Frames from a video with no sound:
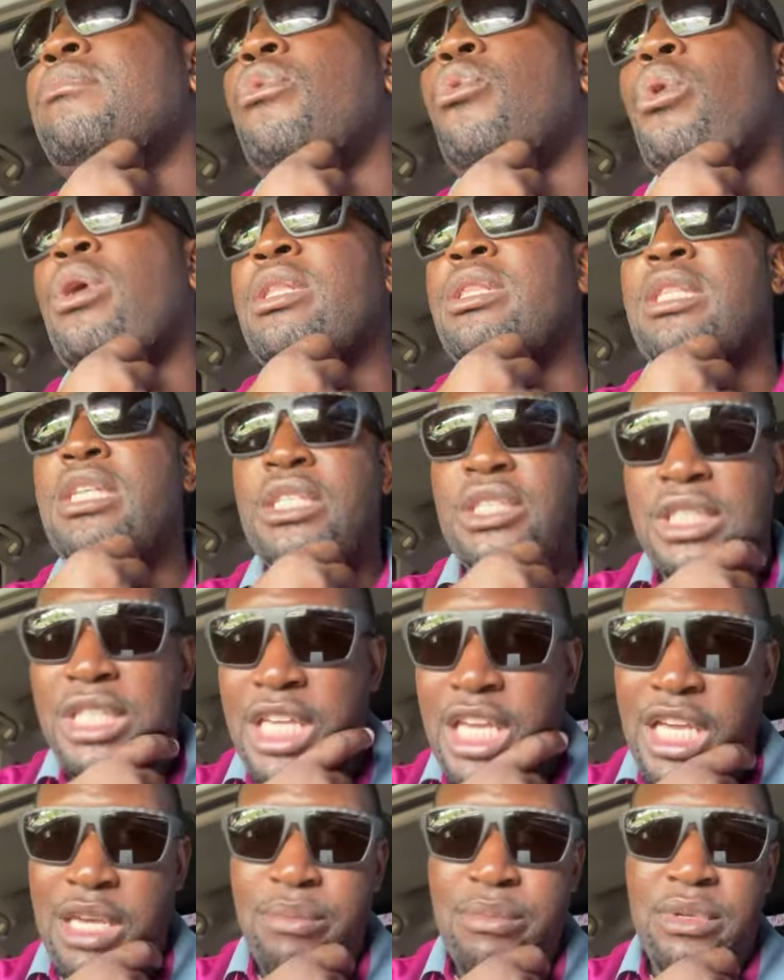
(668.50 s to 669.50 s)
when this
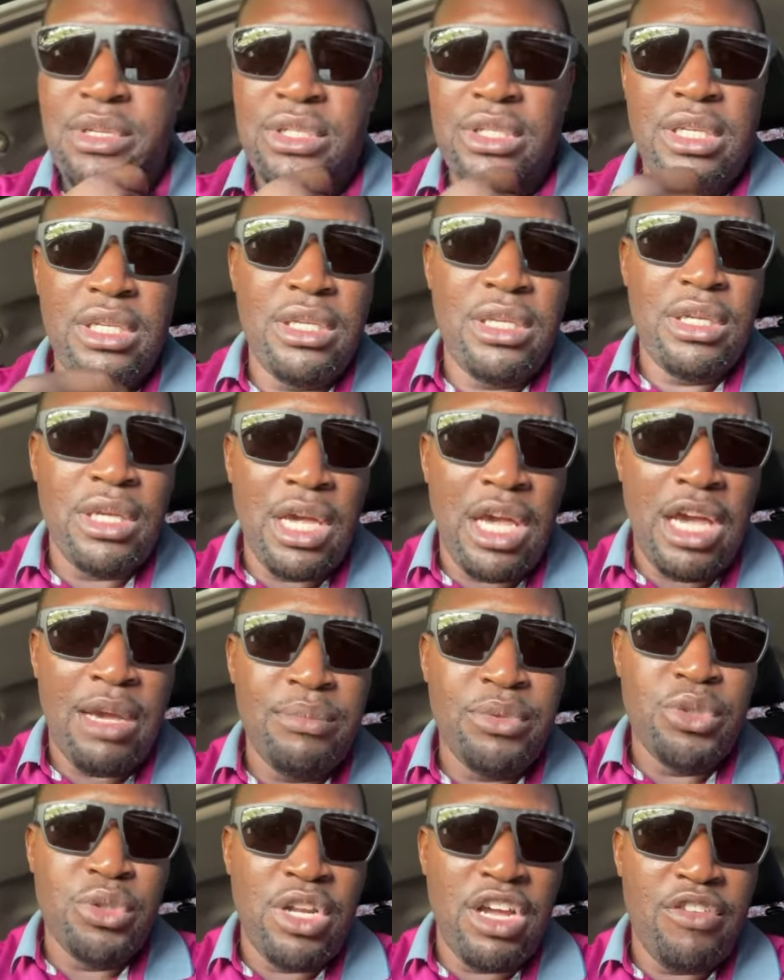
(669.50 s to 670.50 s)
game is
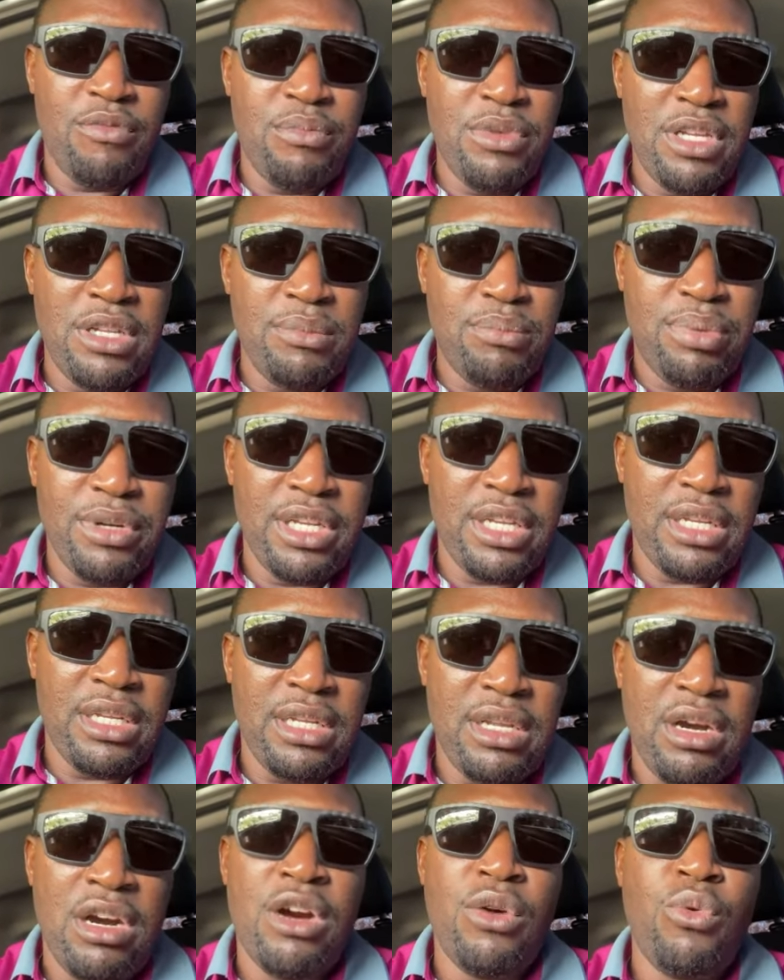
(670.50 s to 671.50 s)
should have been played
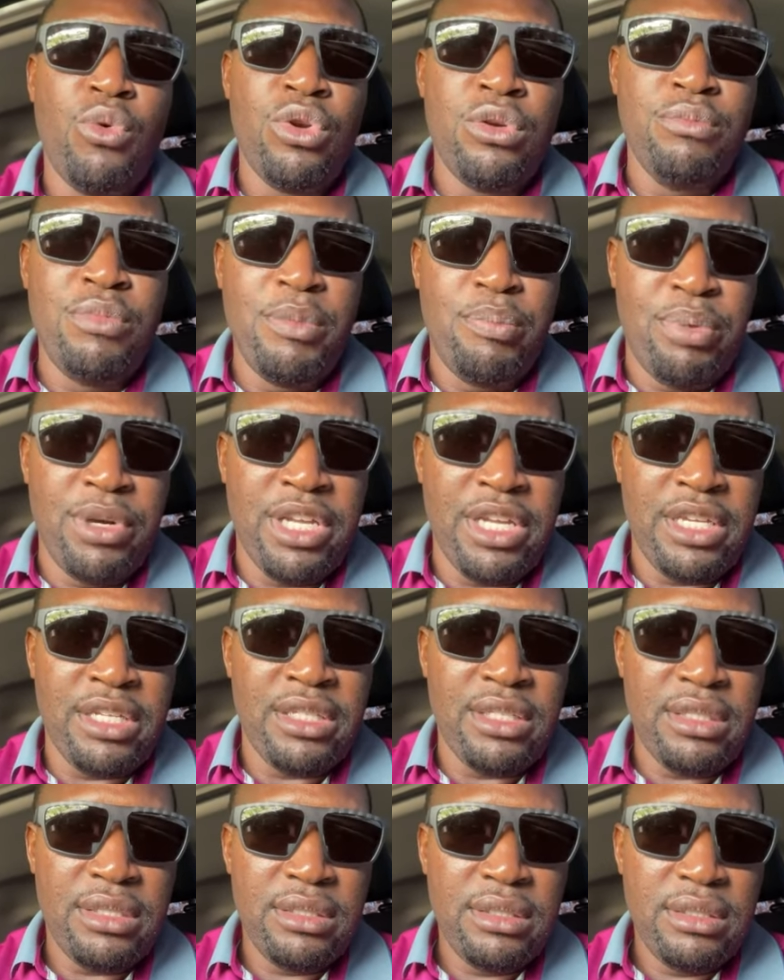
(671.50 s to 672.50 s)
or would be played.
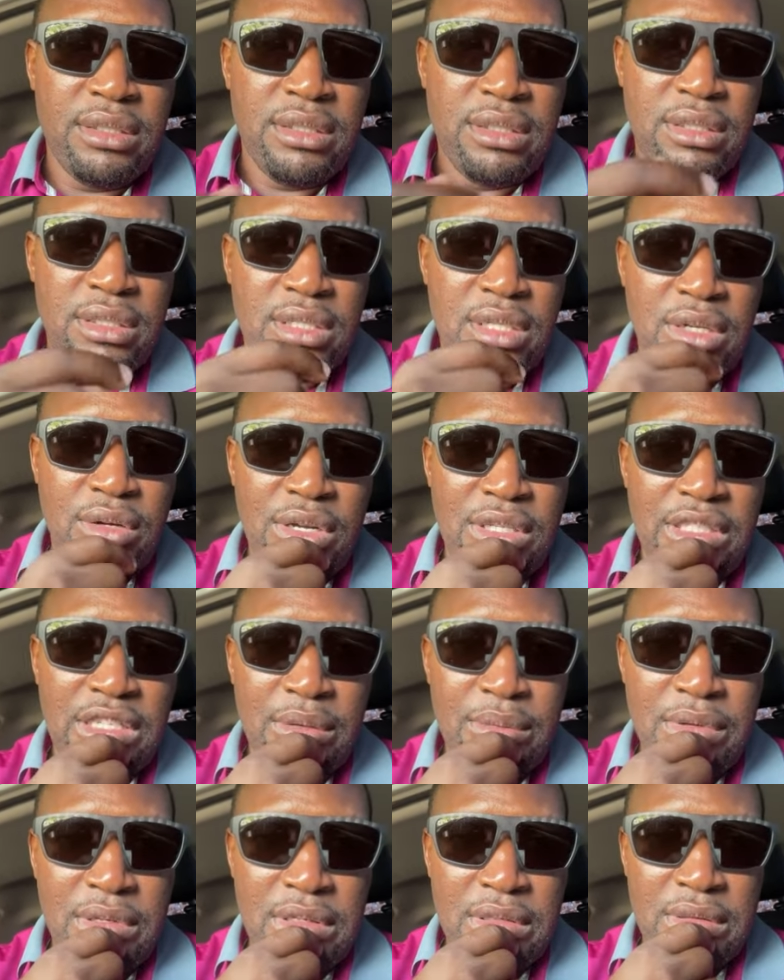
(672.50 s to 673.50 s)
You know what
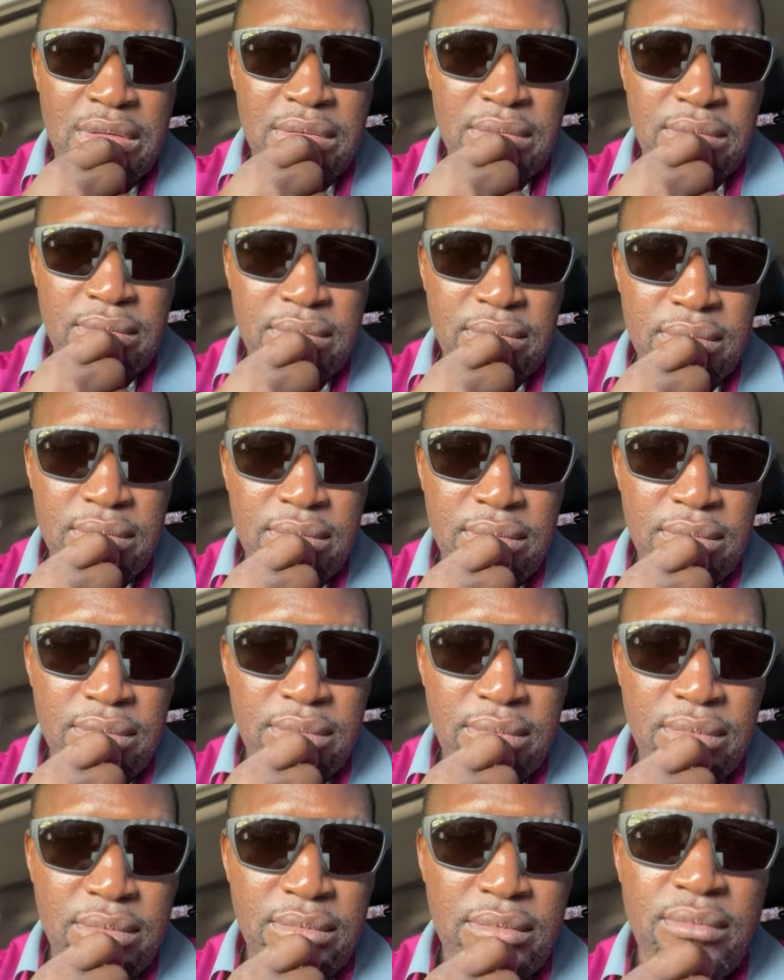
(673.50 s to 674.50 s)
I mean?
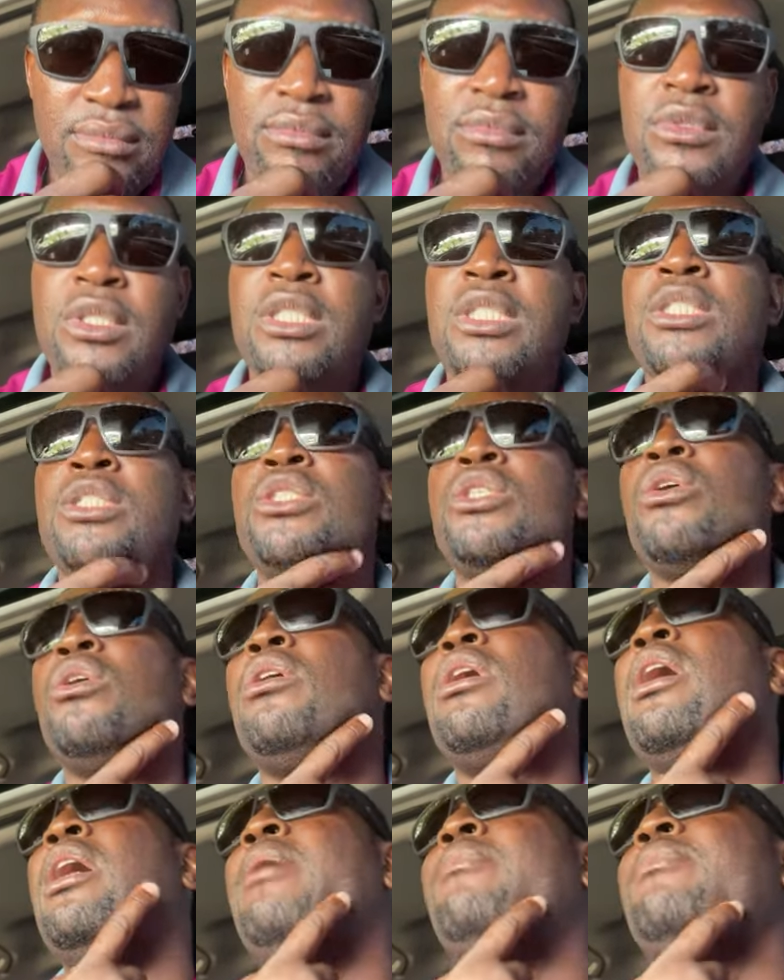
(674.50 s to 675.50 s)

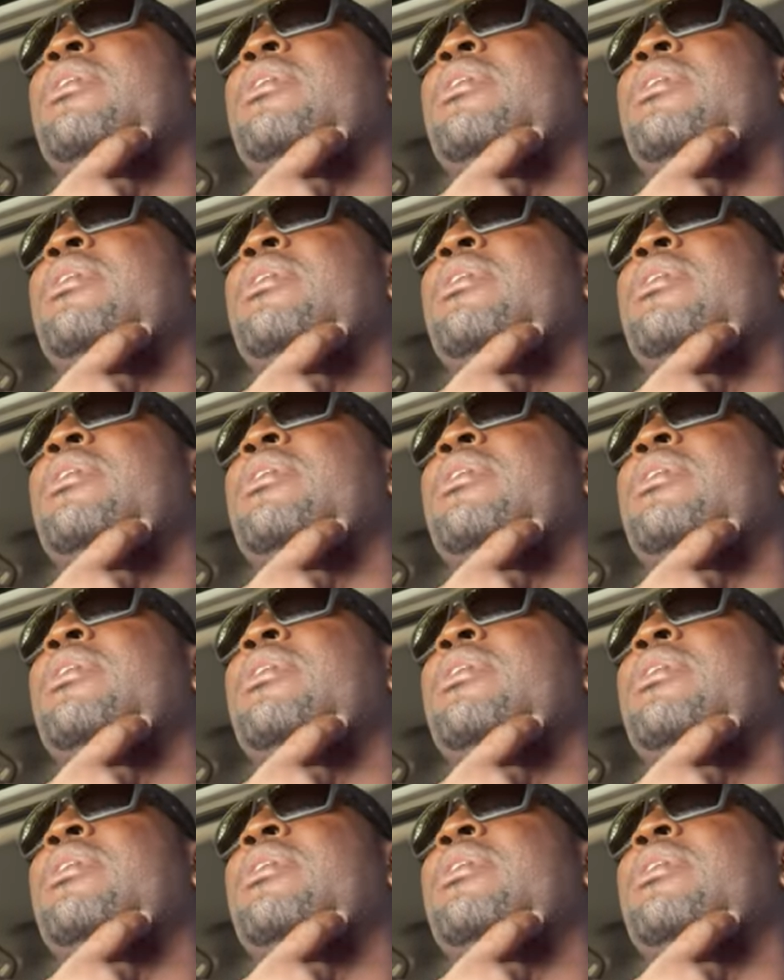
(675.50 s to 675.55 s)
So, I